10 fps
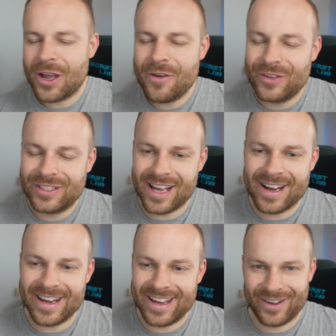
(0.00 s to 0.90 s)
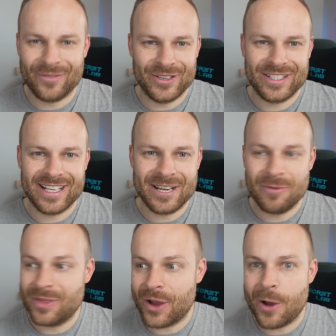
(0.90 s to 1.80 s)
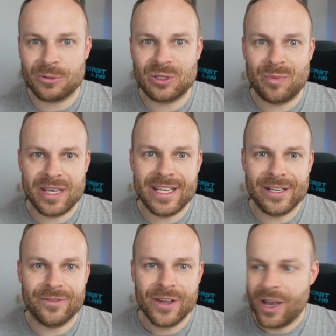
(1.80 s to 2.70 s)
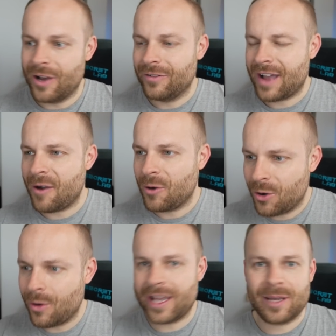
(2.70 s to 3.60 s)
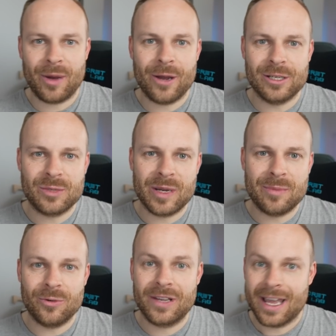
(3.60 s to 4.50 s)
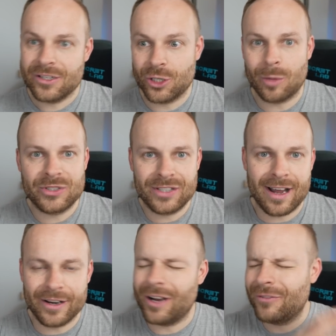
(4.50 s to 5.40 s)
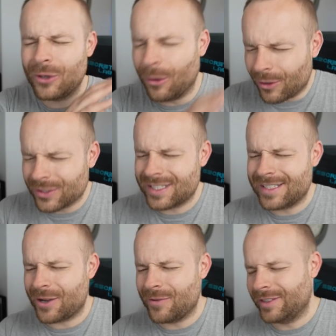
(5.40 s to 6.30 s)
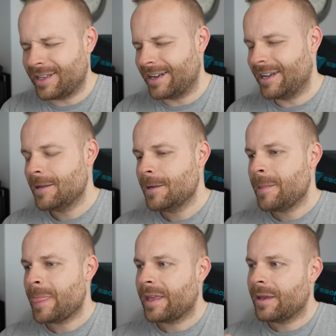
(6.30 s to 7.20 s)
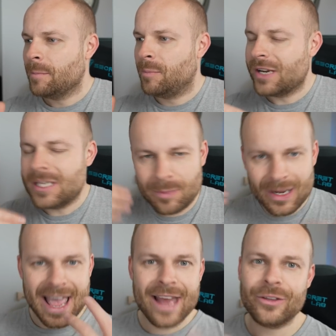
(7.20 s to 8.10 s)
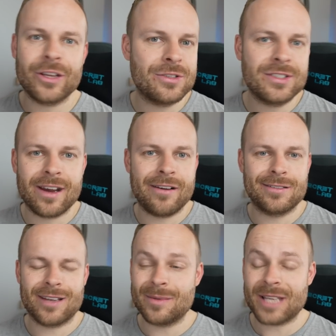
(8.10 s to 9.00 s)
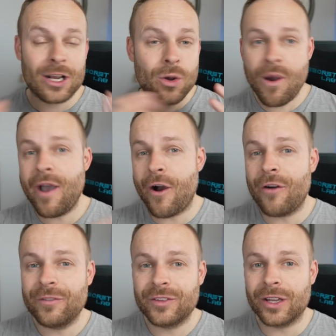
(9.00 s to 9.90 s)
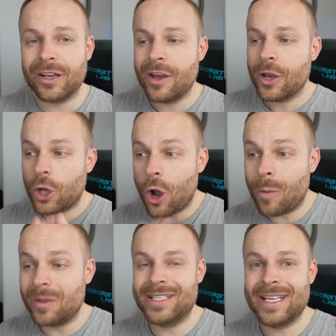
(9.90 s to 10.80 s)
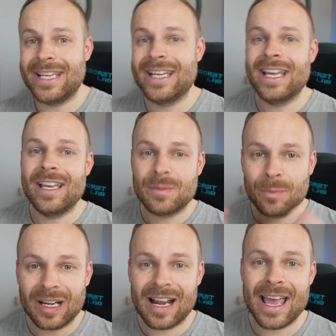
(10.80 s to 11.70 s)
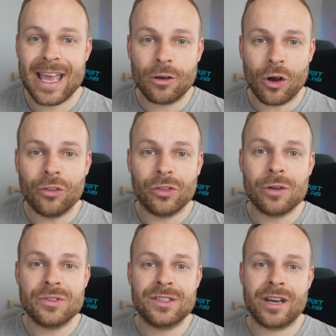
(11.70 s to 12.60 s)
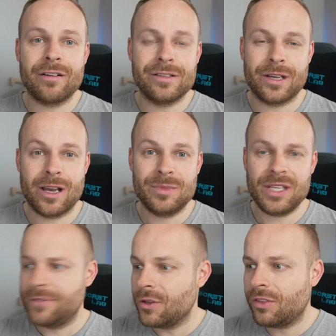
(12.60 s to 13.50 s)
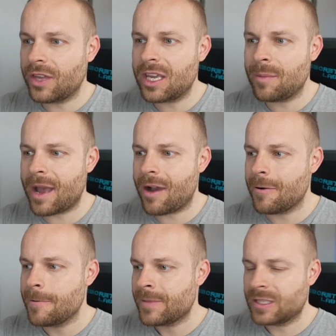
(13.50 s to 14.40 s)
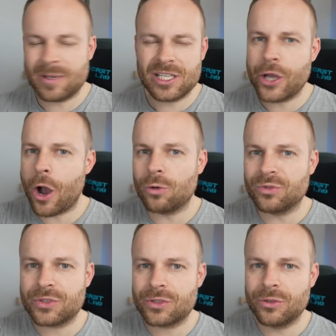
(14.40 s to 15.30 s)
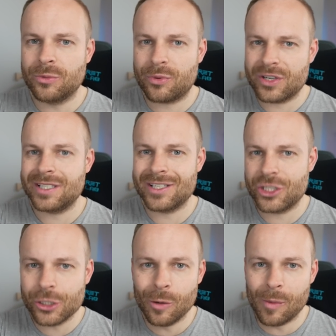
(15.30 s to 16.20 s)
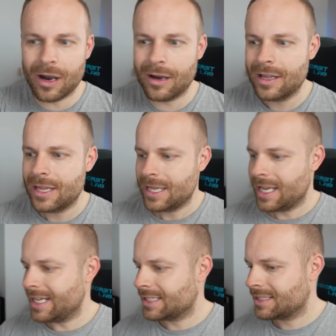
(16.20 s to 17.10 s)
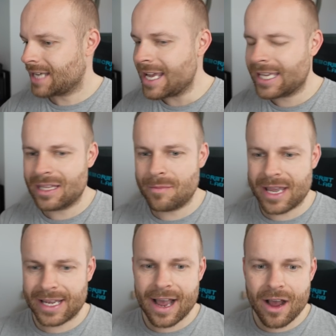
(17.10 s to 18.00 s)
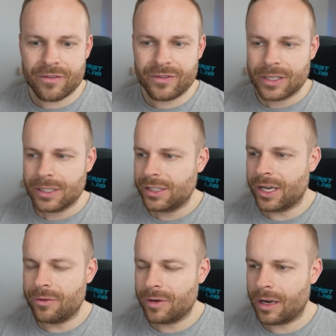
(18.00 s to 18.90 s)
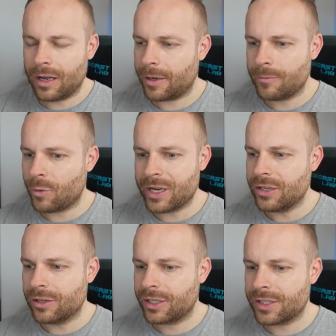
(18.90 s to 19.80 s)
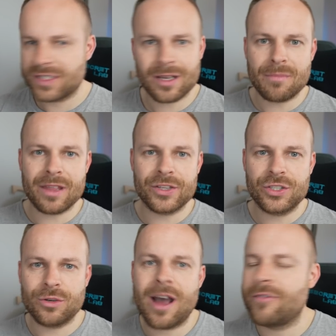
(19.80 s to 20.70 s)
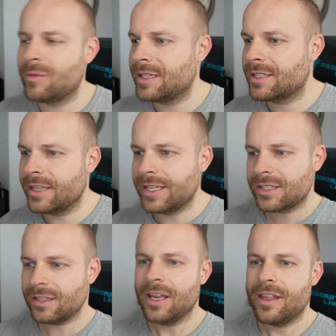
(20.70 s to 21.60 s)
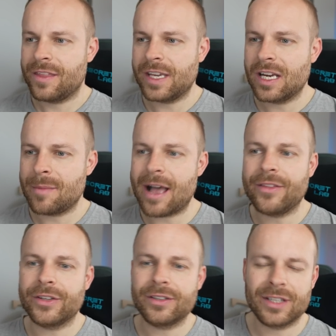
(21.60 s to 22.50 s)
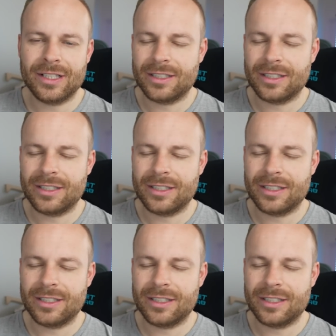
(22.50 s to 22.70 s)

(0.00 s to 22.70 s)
overdone it, obviously, with the whole speed of of how quick Polish people get jobs done. Of course he's overdone it but it's playing on those stereotypes. And quite often, comedy is playing on those stereotypes. If you think about, especially old school British humour, it's taking the mick out of, you know, when you look at some mothers do have them, it's, it's thinking about the, the